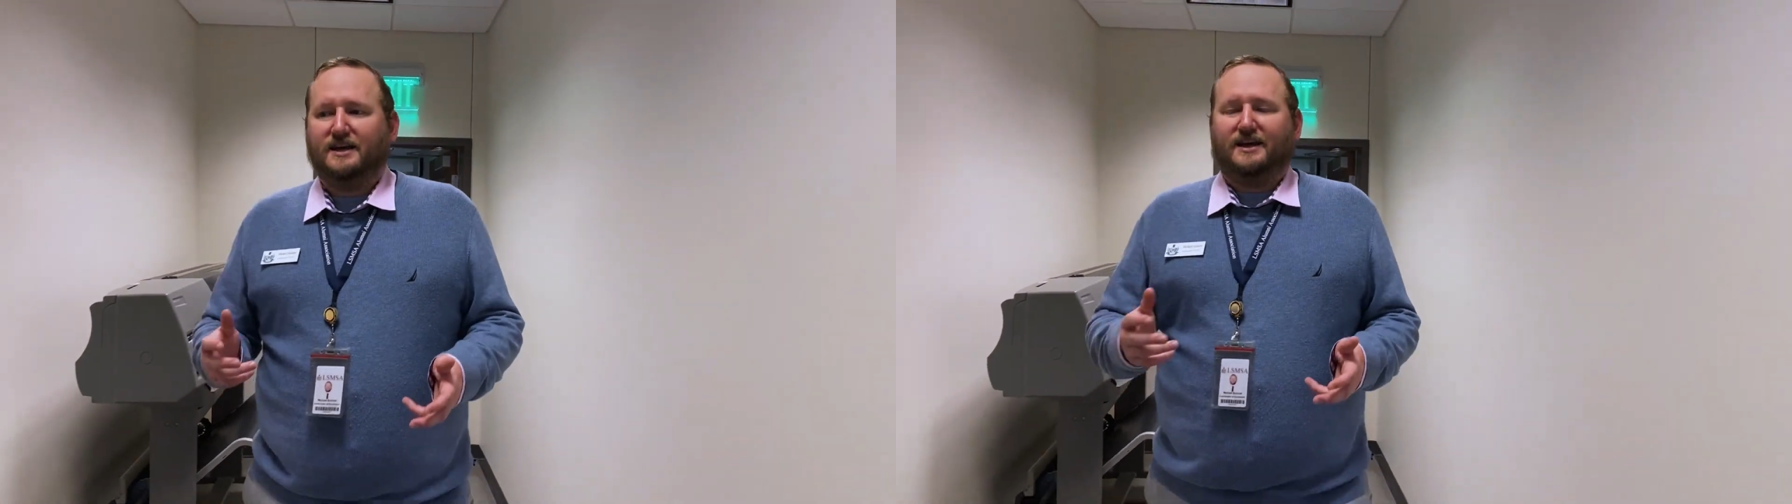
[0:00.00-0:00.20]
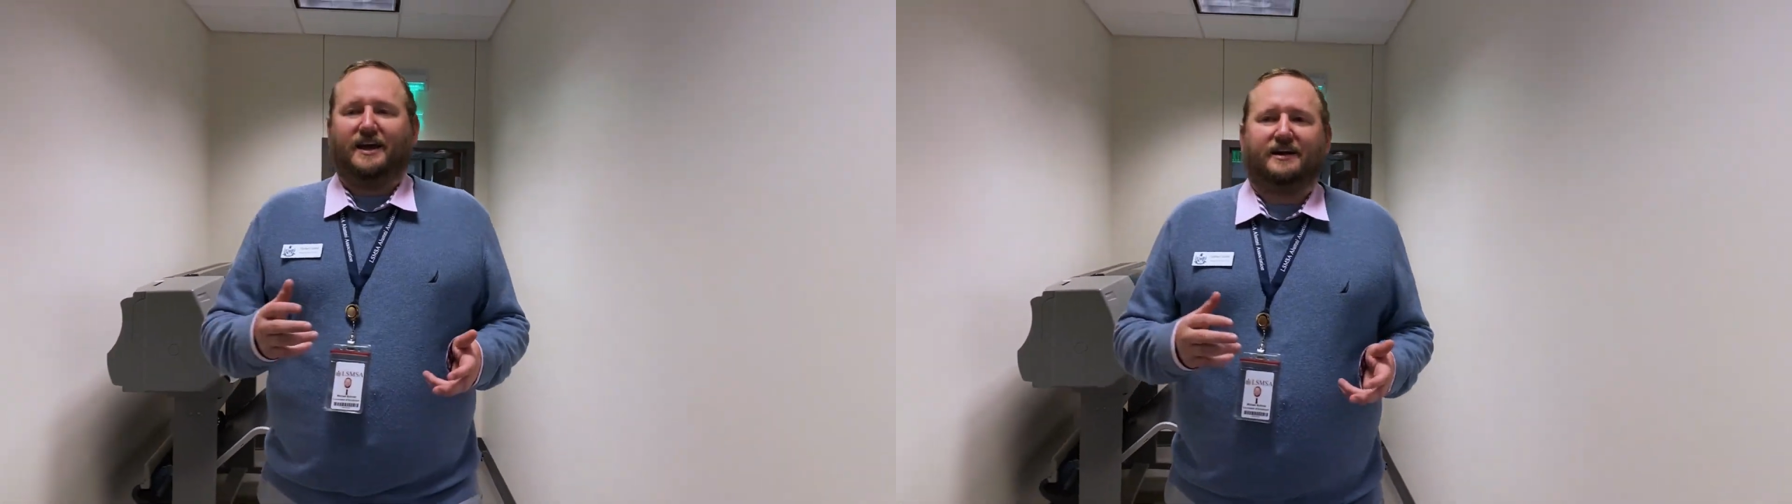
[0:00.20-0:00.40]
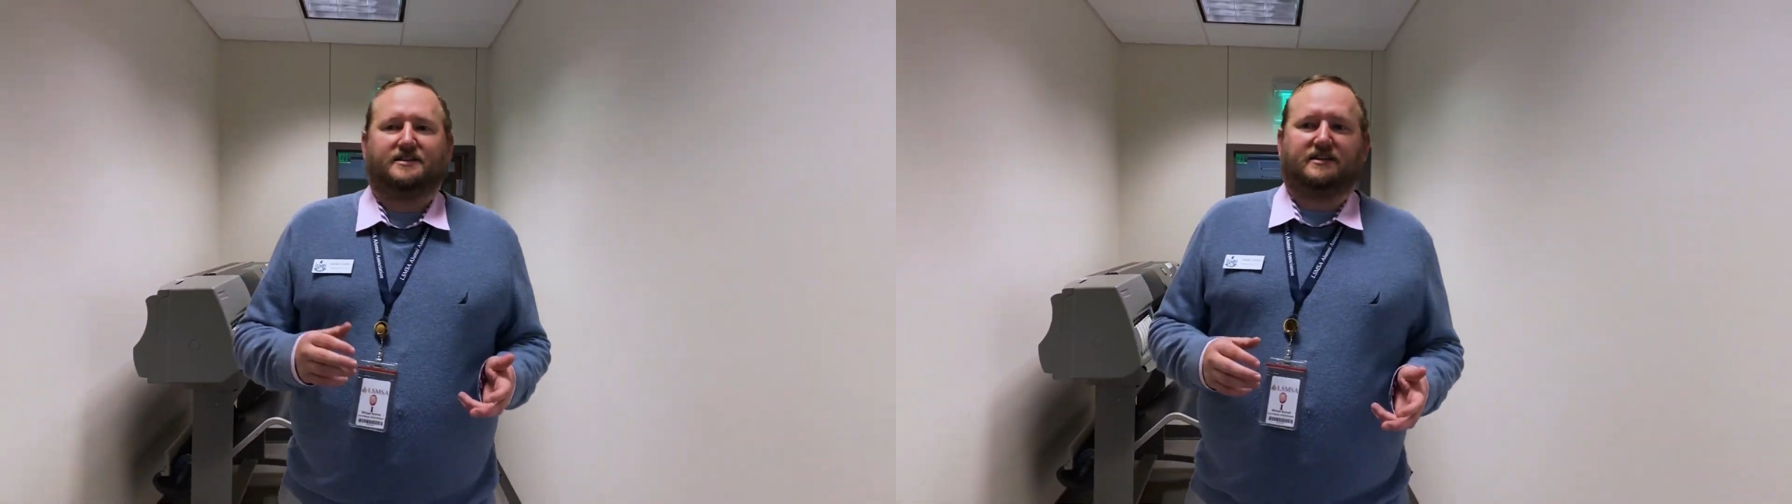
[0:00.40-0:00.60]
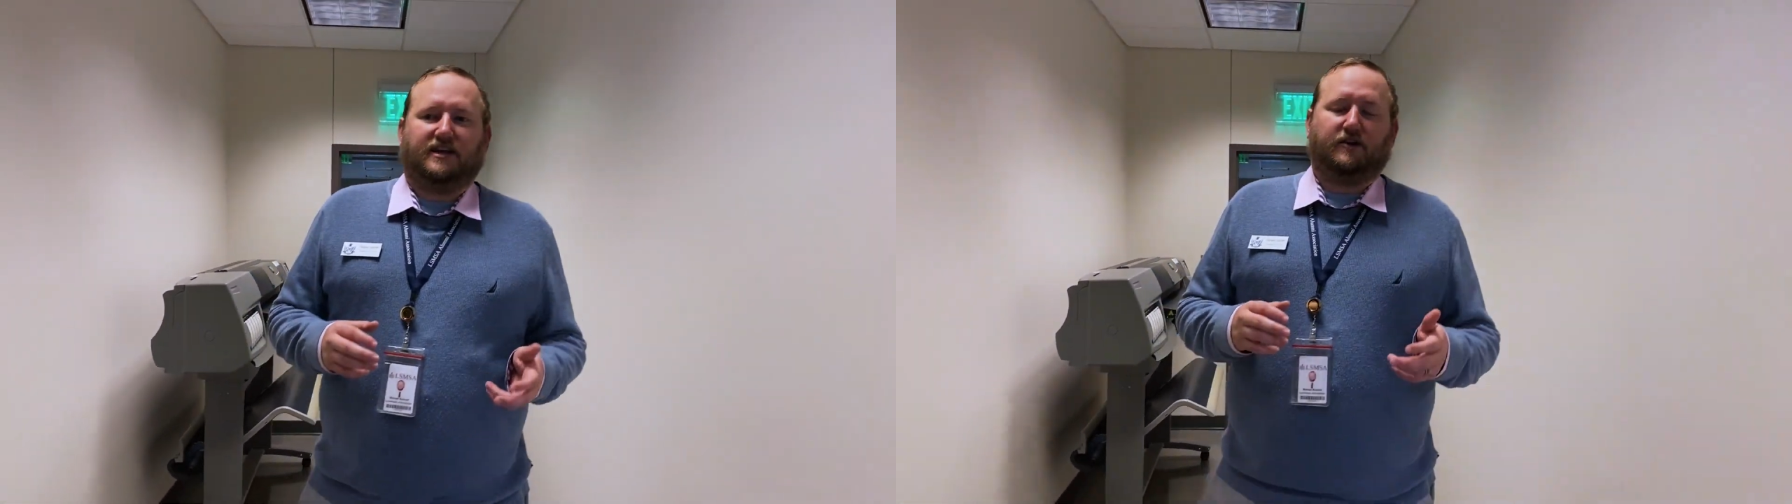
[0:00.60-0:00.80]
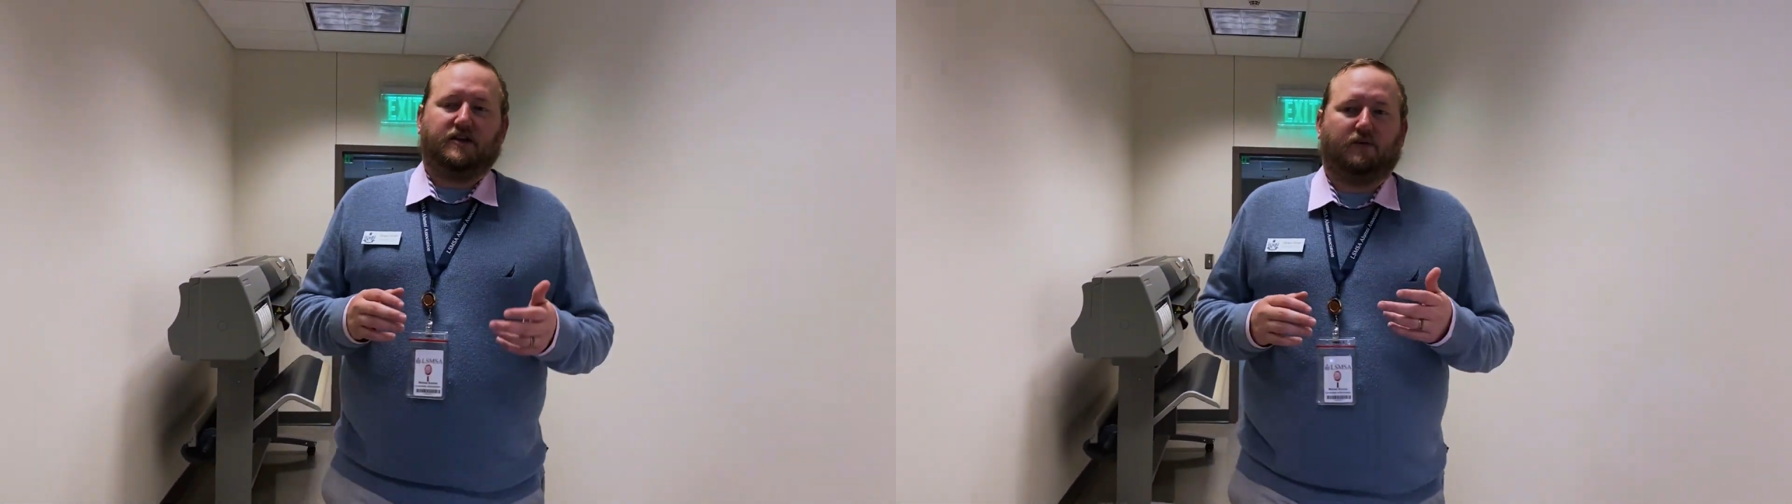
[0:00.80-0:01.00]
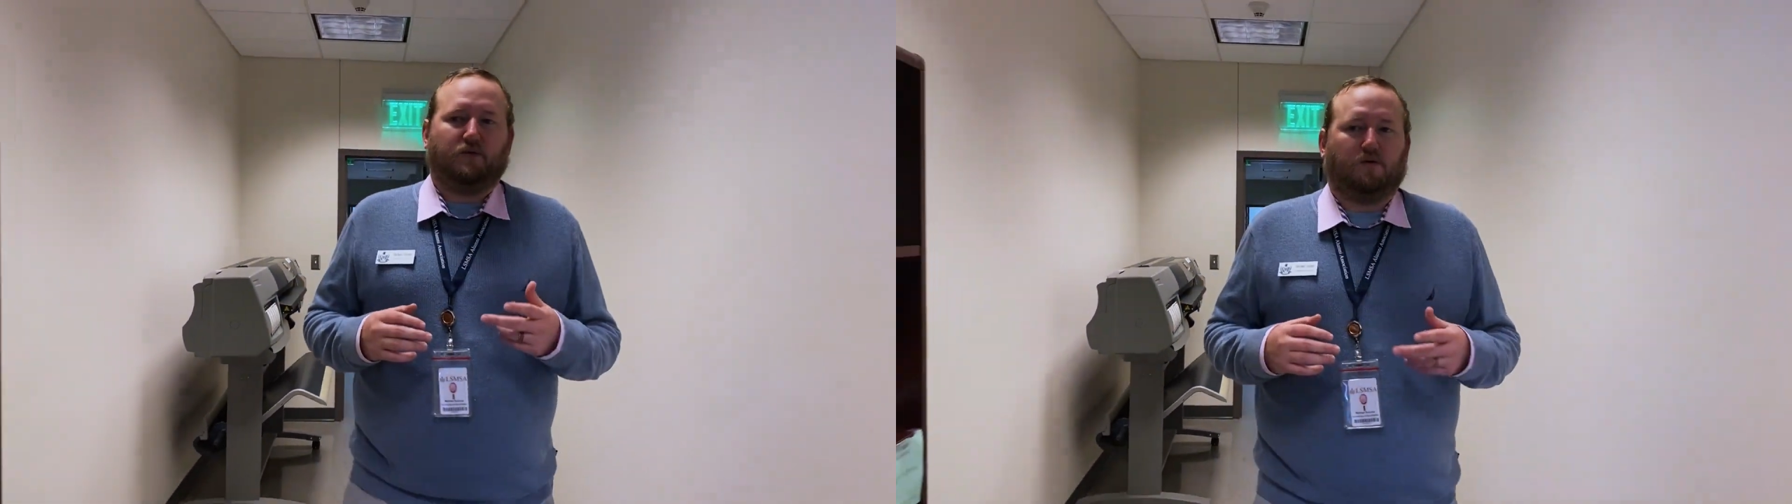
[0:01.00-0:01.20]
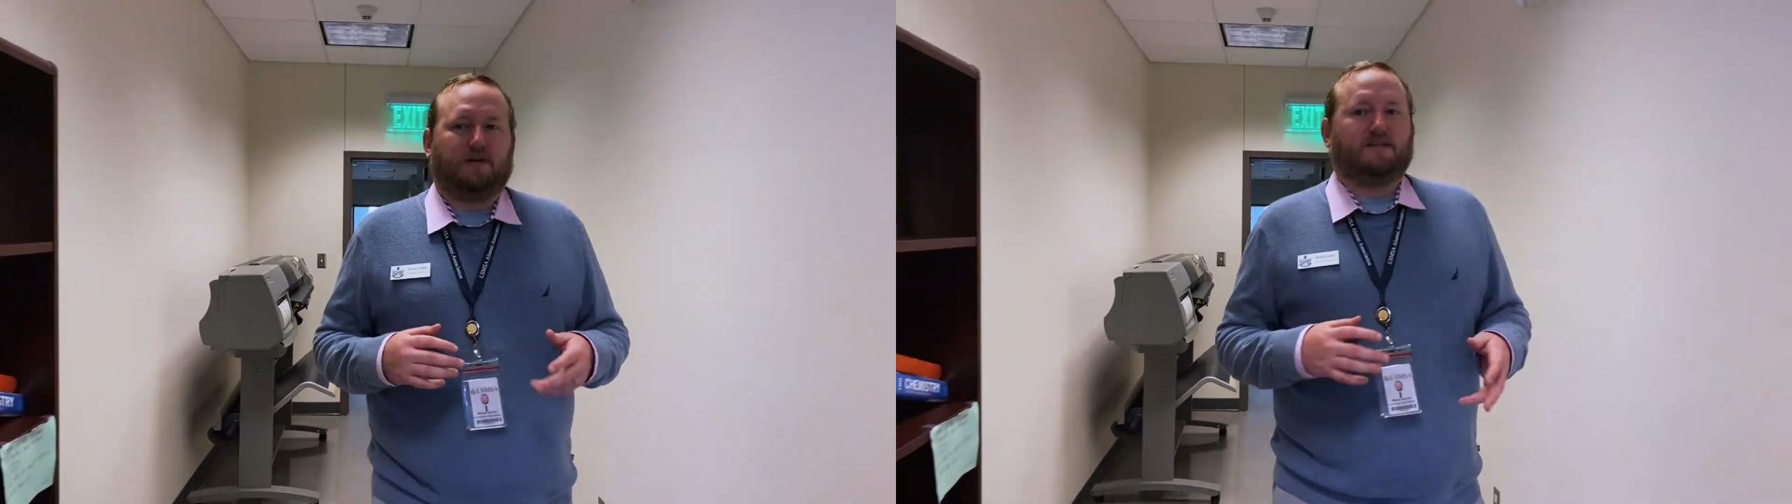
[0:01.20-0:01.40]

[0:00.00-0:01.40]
And it's an area that we wanted